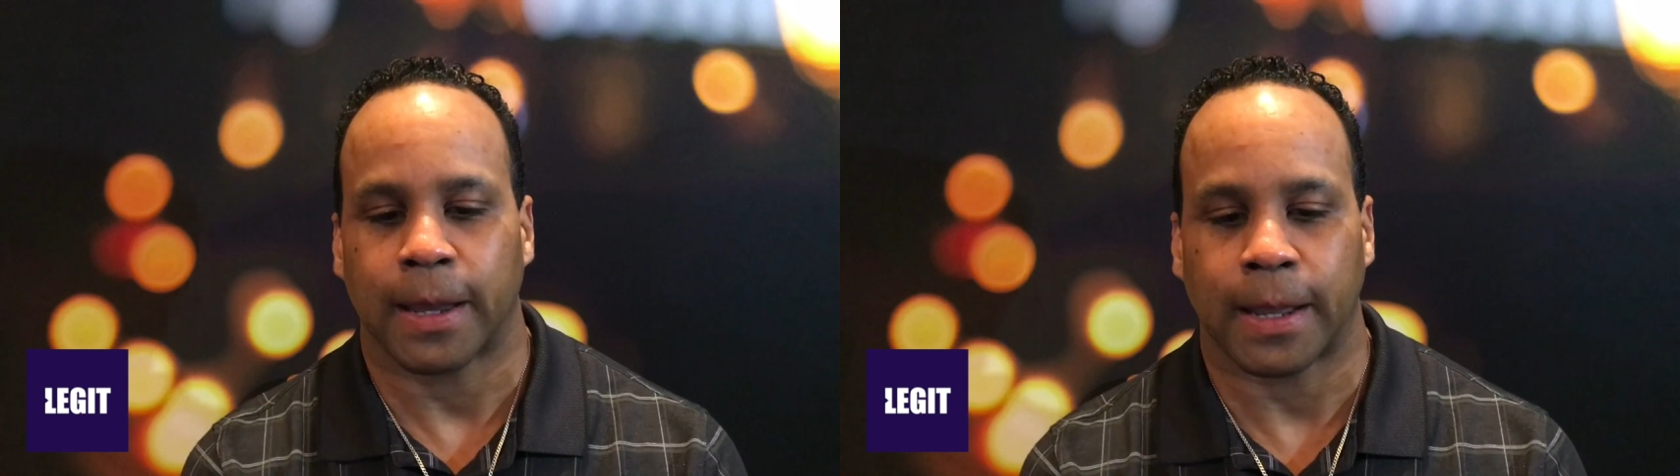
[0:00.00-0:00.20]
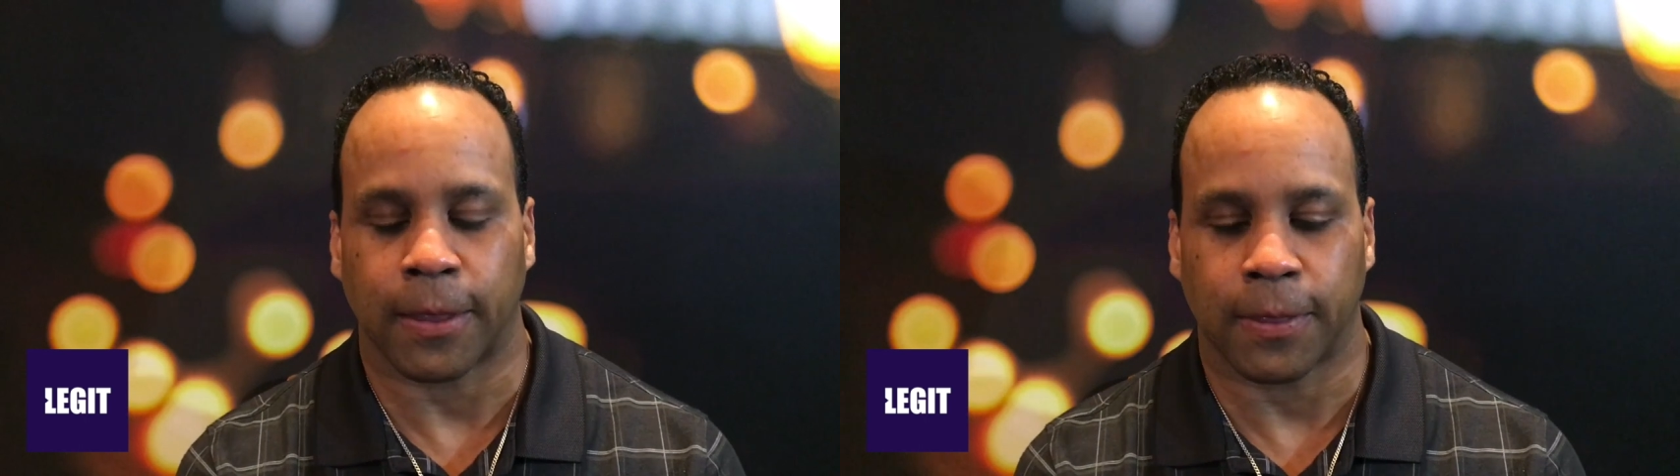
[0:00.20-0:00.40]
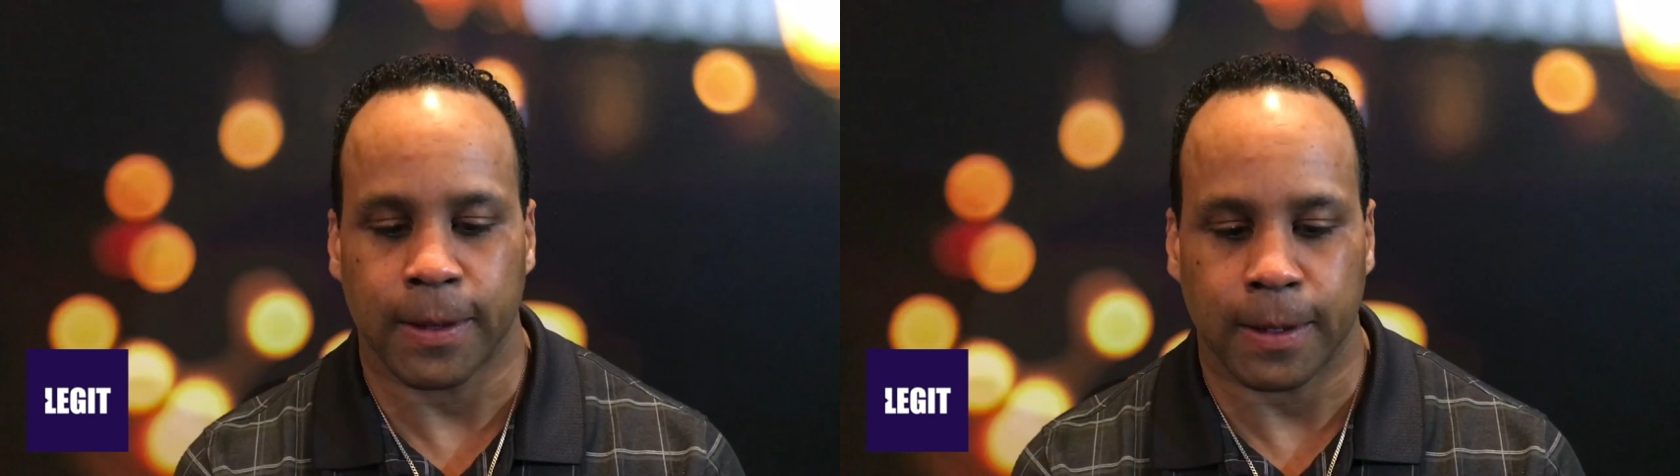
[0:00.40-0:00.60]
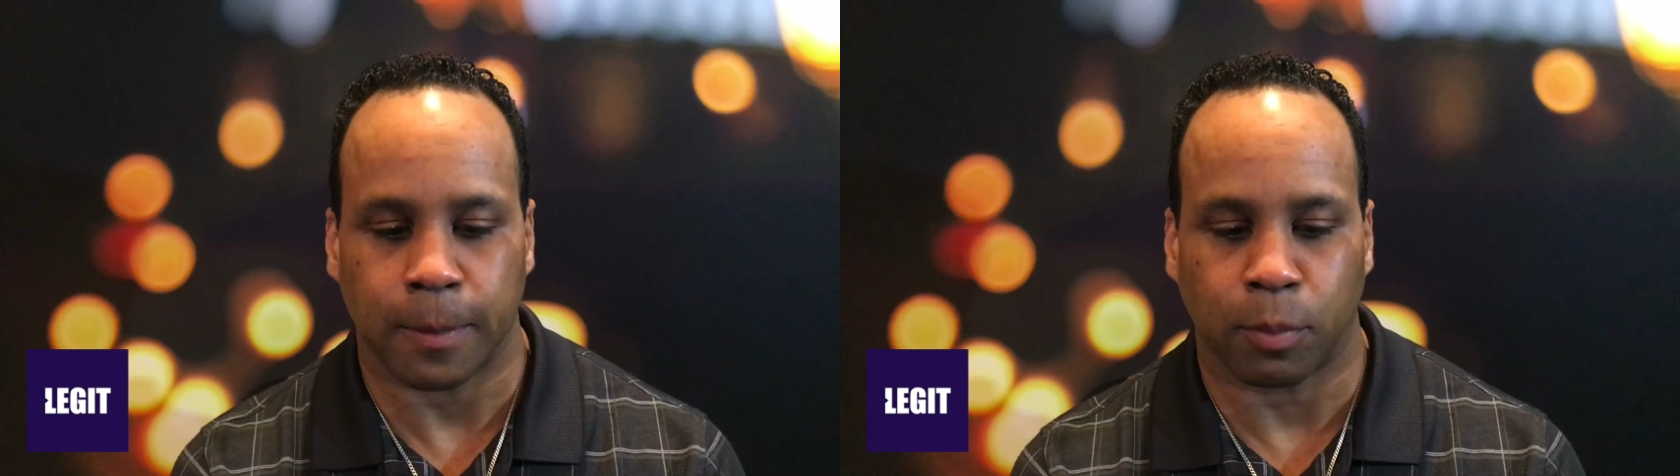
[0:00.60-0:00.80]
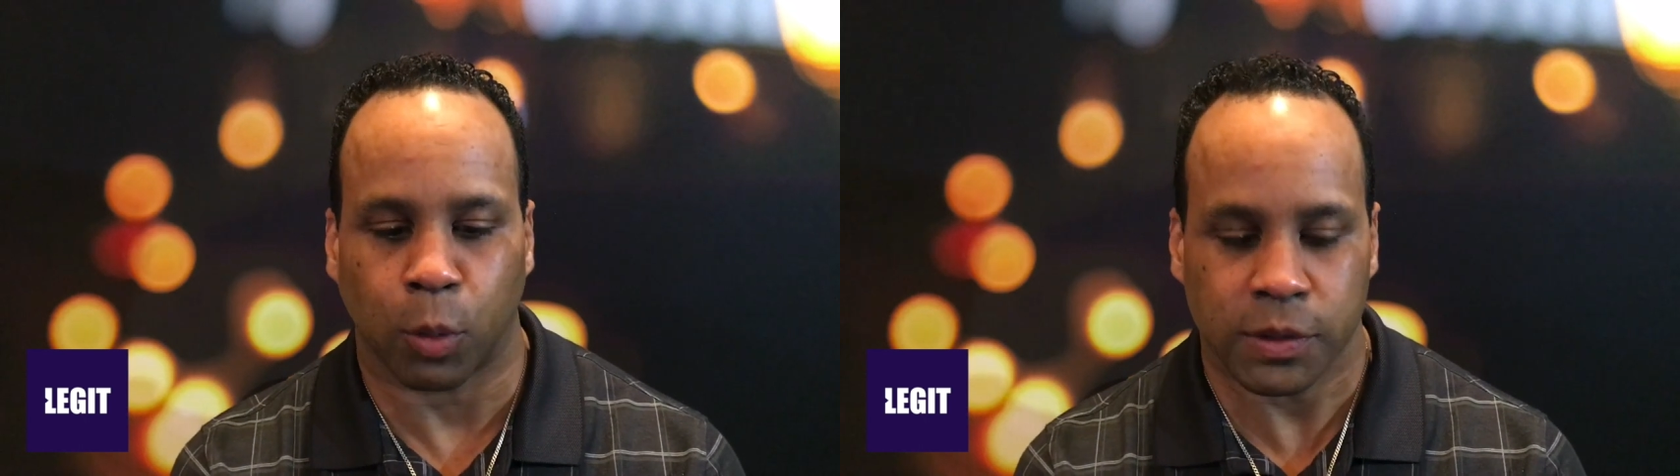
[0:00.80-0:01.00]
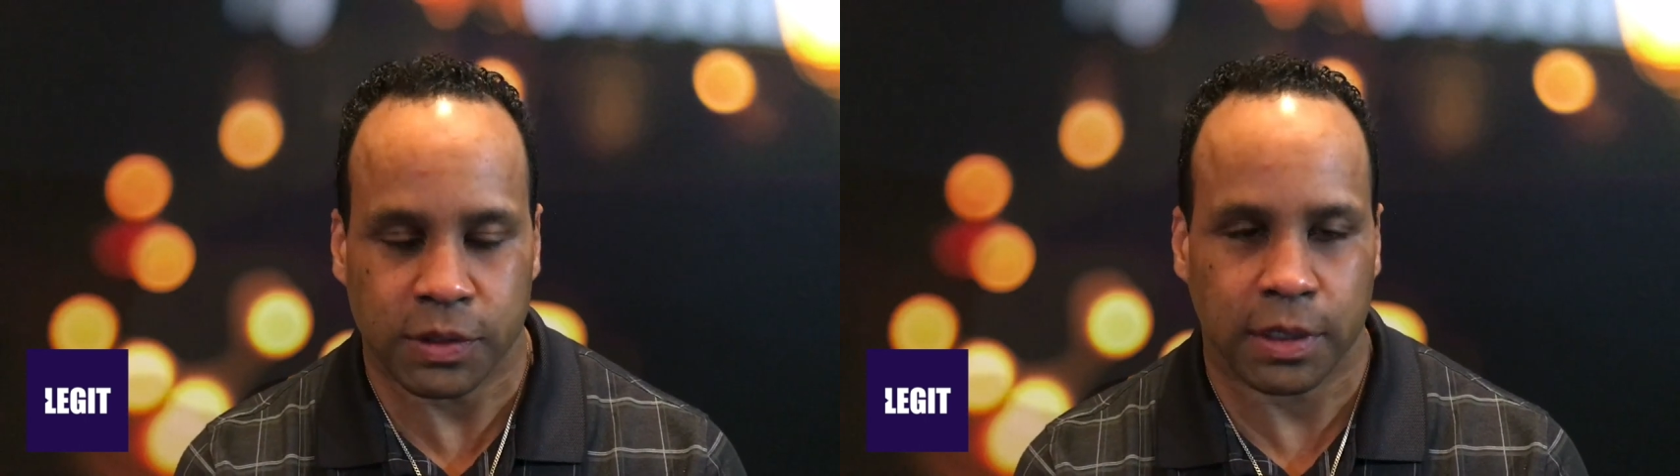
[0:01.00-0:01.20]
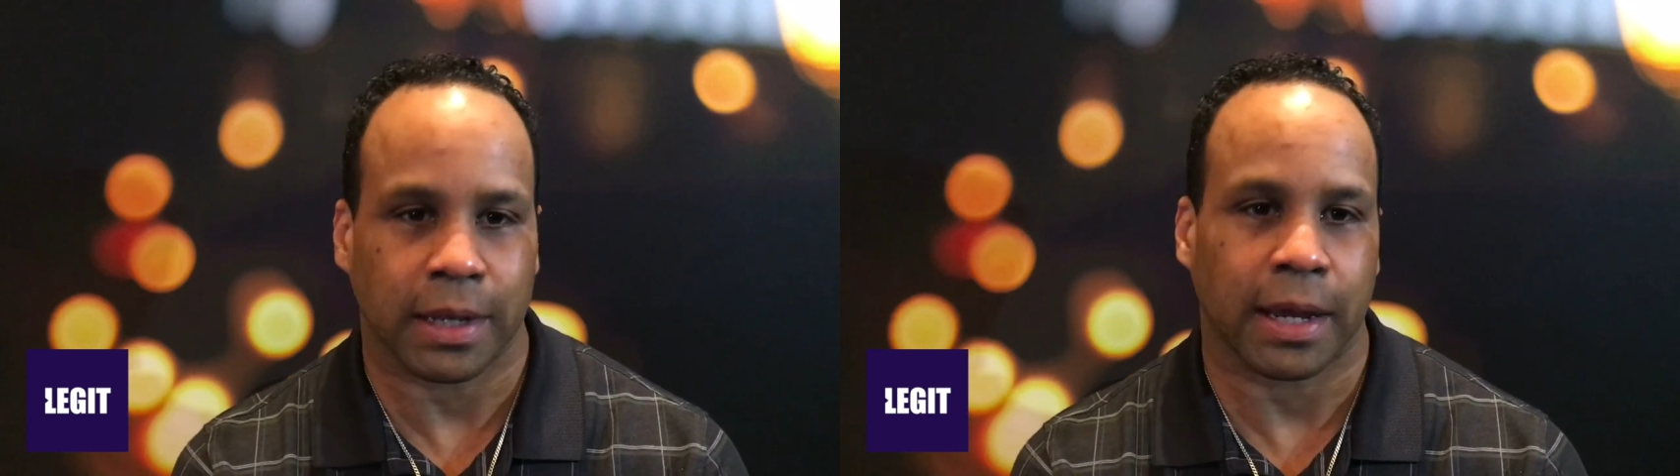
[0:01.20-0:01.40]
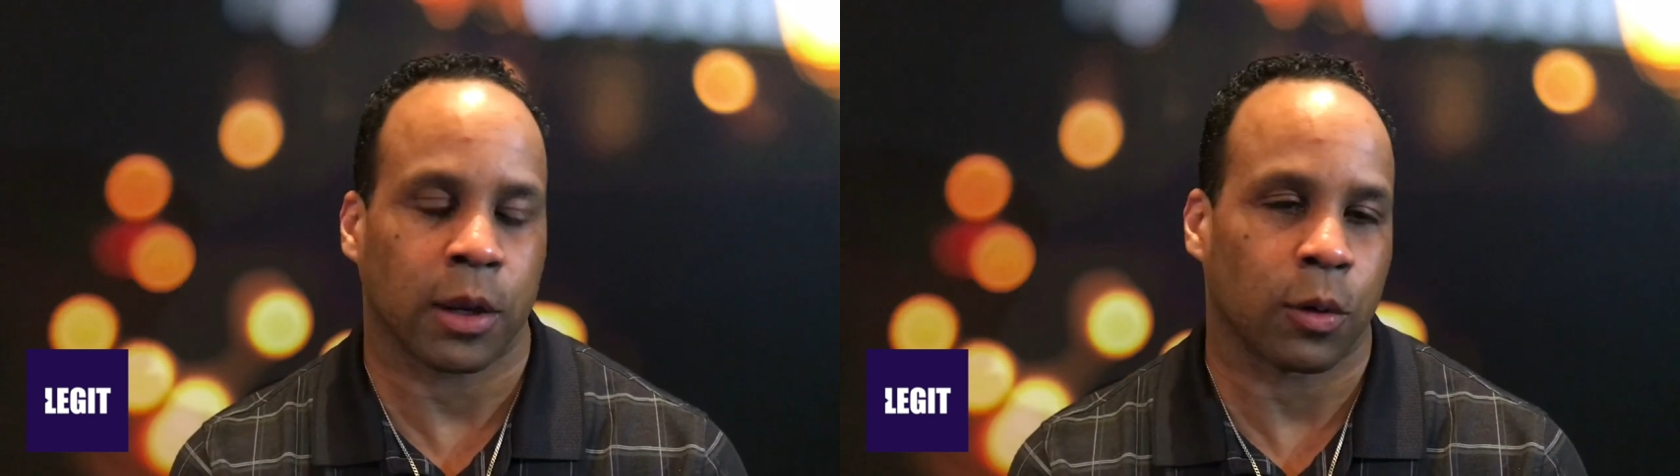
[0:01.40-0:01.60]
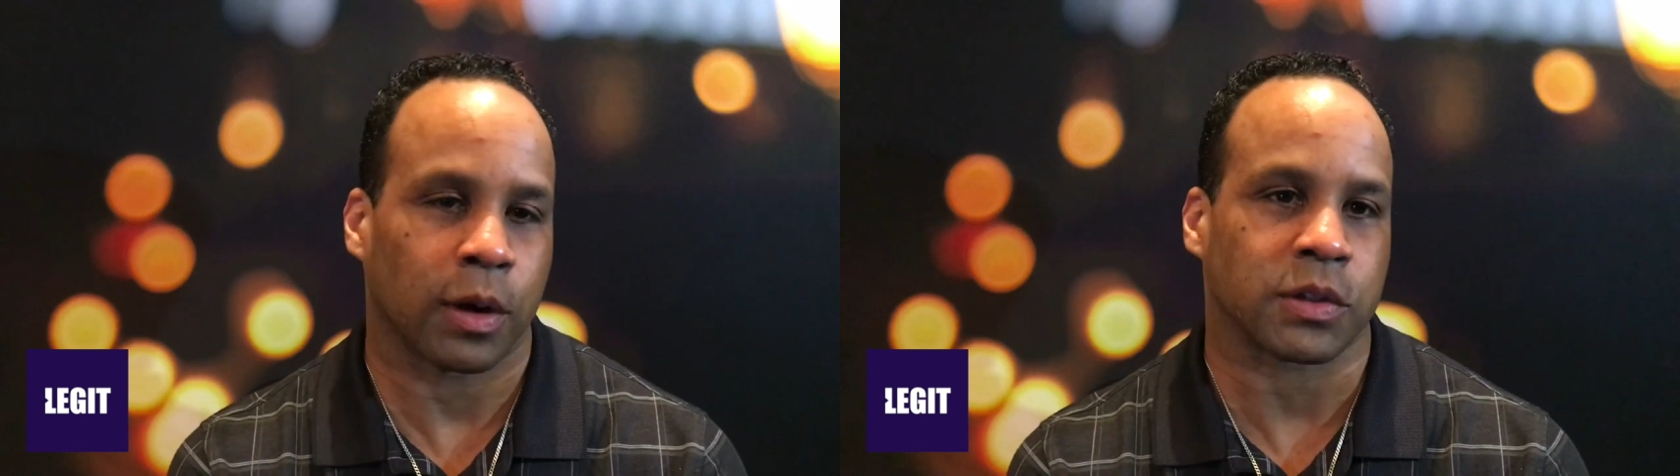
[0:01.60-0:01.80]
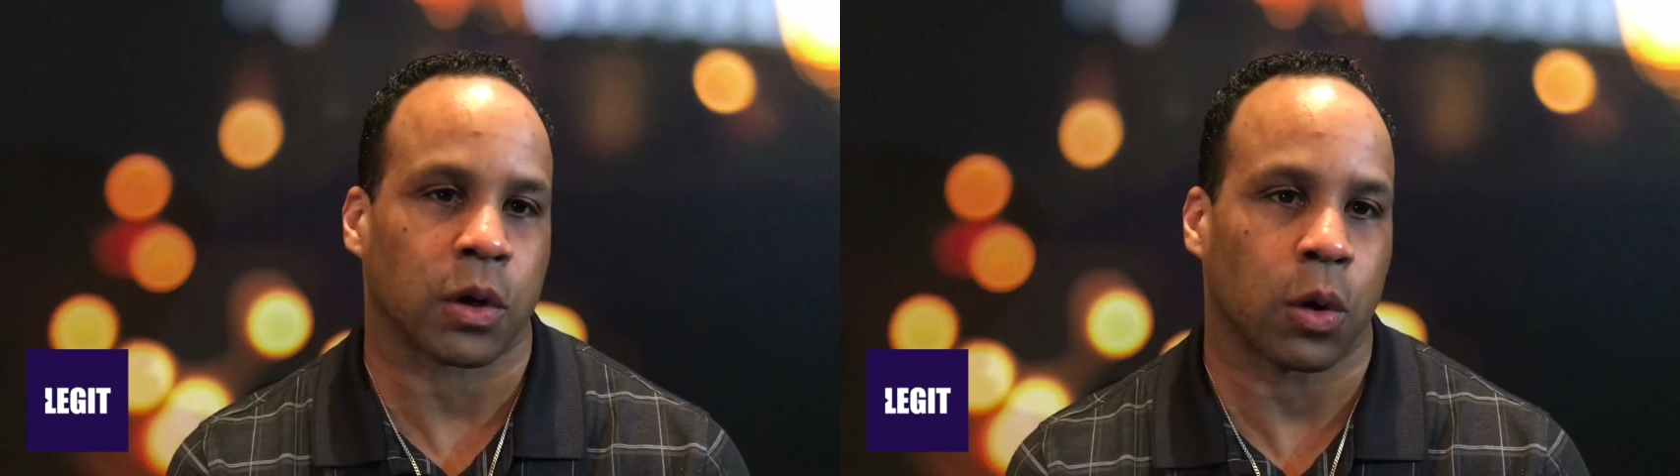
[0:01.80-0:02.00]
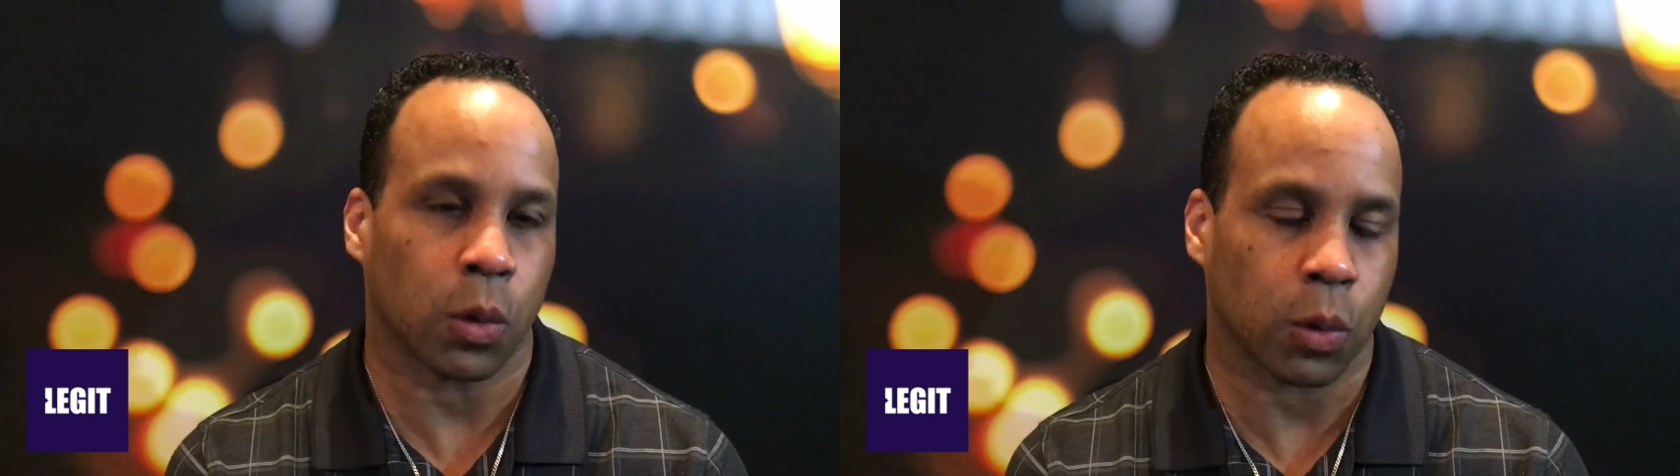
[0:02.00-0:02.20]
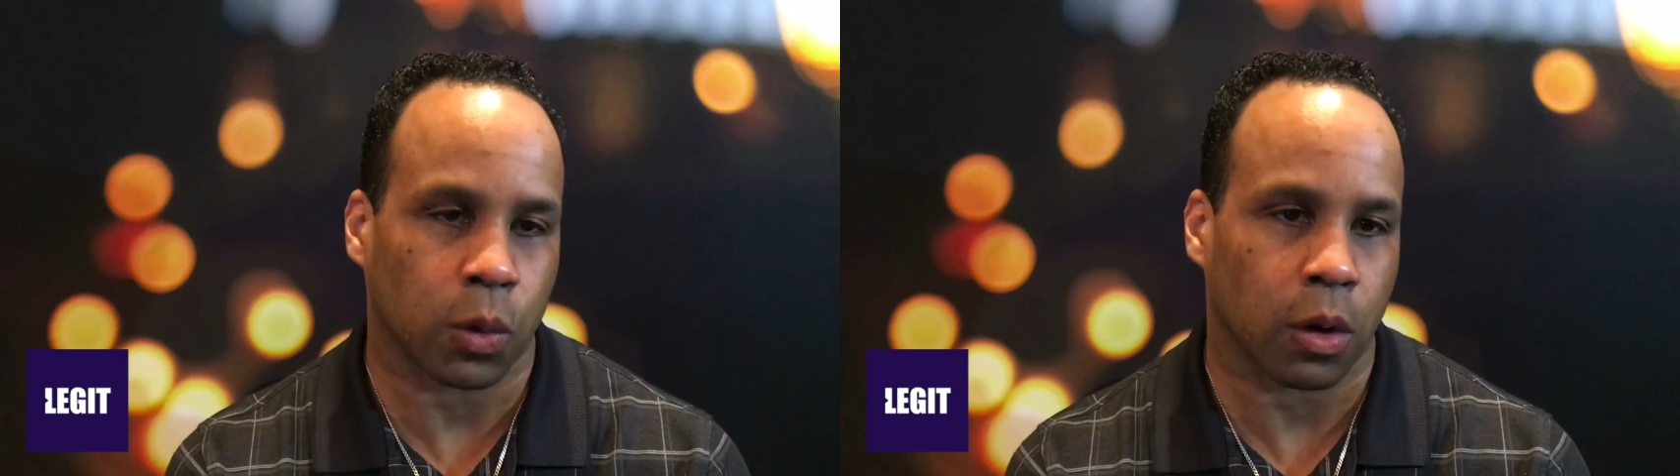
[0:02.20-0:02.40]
And I think I'm um, Boise and Idaho as a whole,